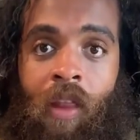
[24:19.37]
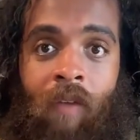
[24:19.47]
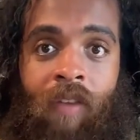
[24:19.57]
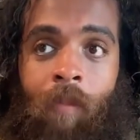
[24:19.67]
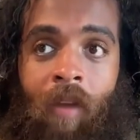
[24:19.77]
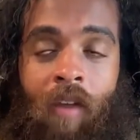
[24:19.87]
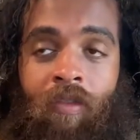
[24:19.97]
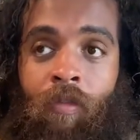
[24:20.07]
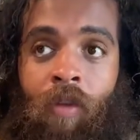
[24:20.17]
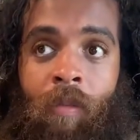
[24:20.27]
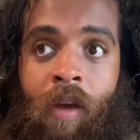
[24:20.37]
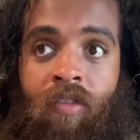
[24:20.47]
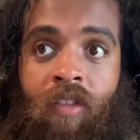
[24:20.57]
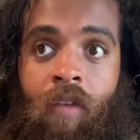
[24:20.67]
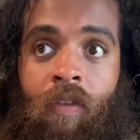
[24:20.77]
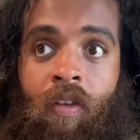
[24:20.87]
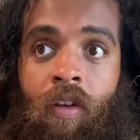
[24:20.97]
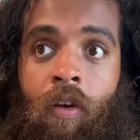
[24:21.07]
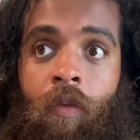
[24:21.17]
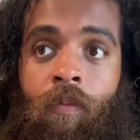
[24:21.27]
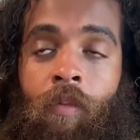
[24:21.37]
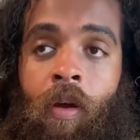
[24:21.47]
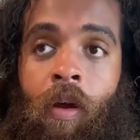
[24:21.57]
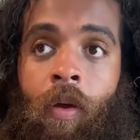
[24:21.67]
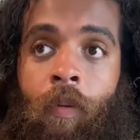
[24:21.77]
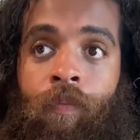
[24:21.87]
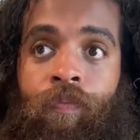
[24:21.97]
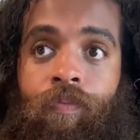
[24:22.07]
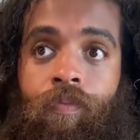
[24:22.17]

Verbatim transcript: Lifetime can have some really bad stuff on there. But um,